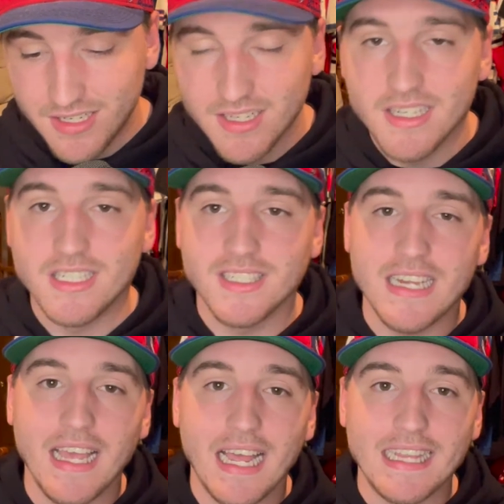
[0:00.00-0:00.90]
Let's just
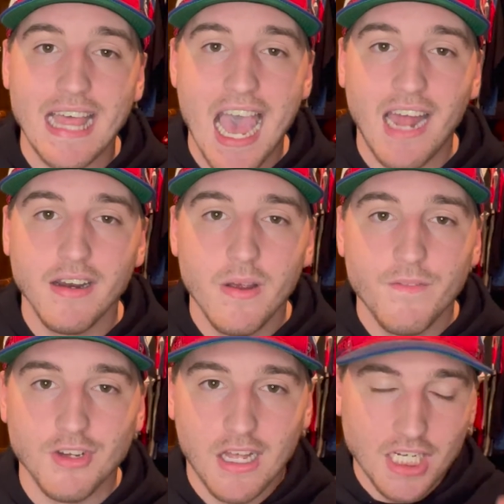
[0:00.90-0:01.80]
say it like that
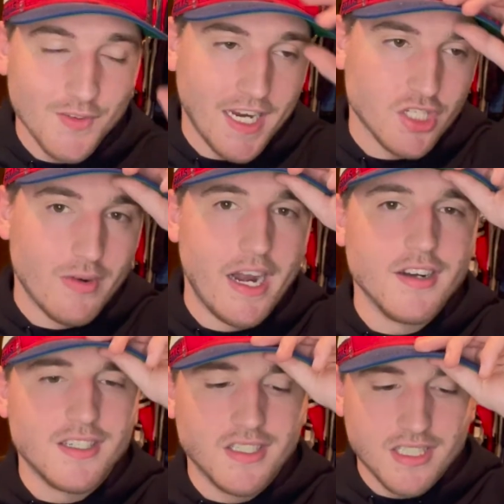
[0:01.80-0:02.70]
for the Las Vegas Raiders
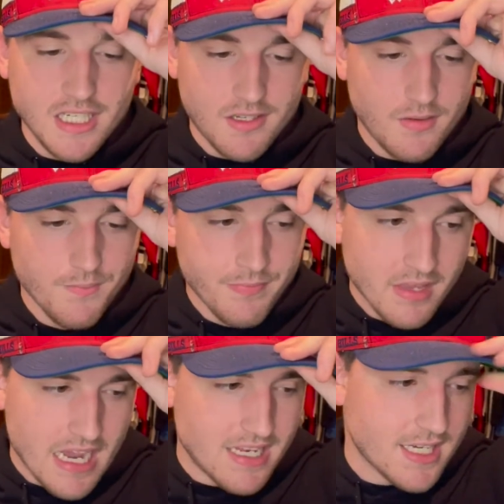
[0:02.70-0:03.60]
this season.
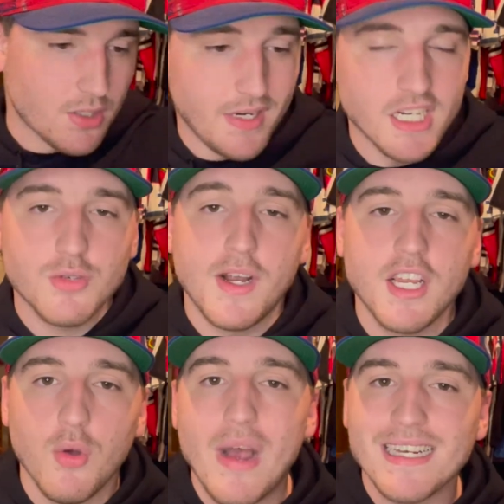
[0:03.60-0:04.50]
And since we just went to
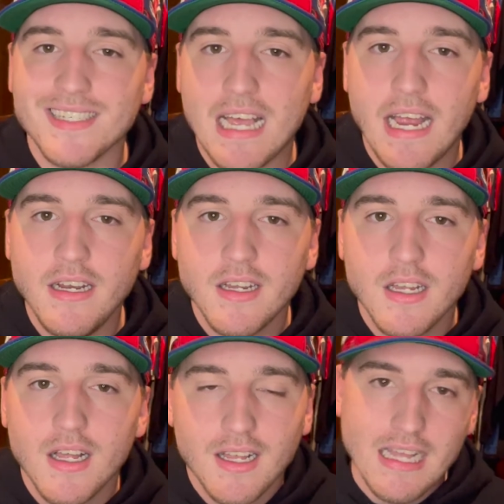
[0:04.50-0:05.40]
the west side,
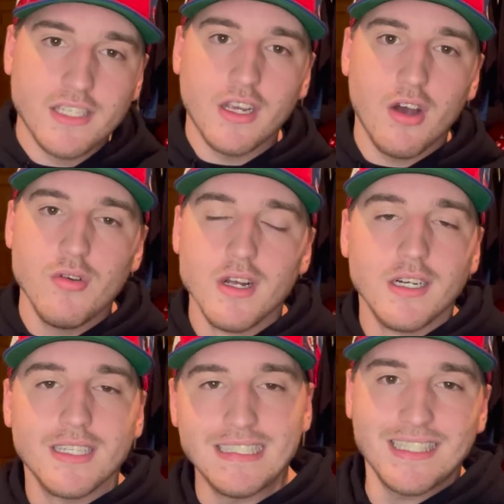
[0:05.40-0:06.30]
let's go
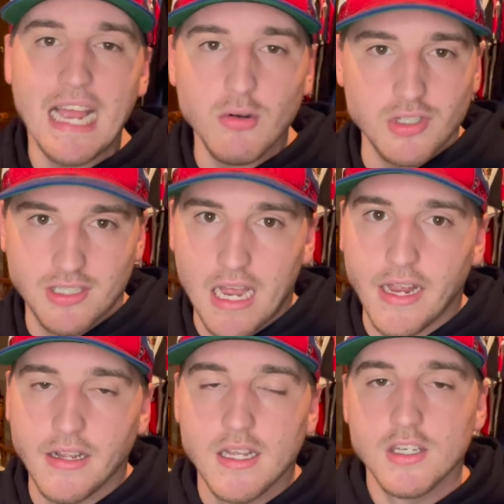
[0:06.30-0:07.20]
to the south side.
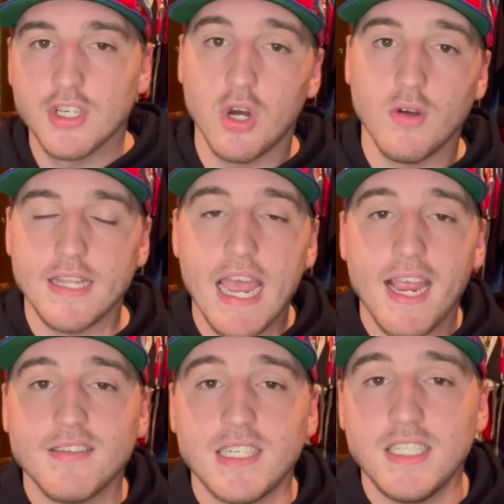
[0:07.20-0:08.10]
So in the
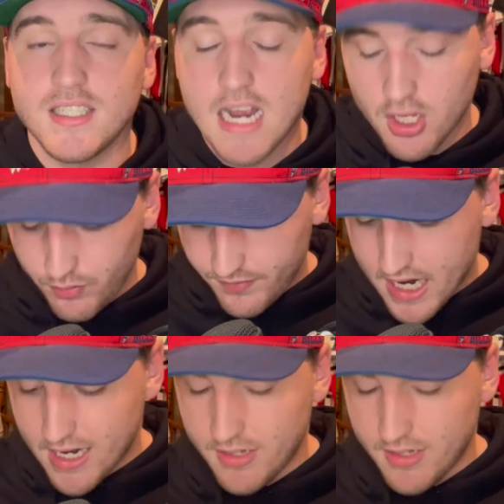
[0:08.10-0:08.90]
AFC South, we've got